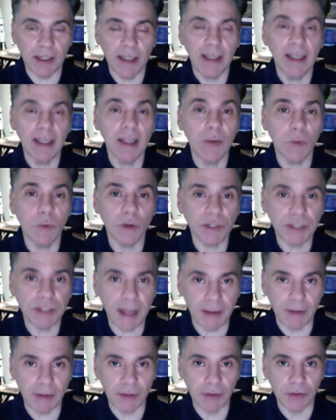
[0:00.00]
he would
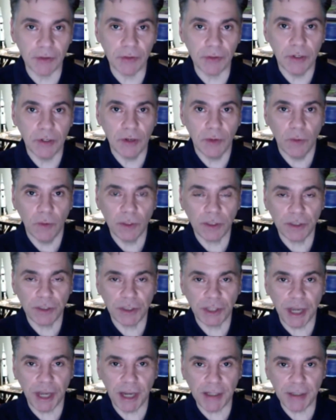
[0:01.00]
never do, which is
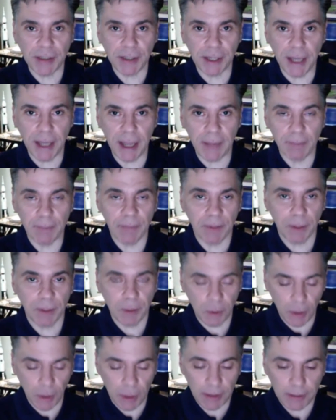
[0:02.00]
change the name. Look,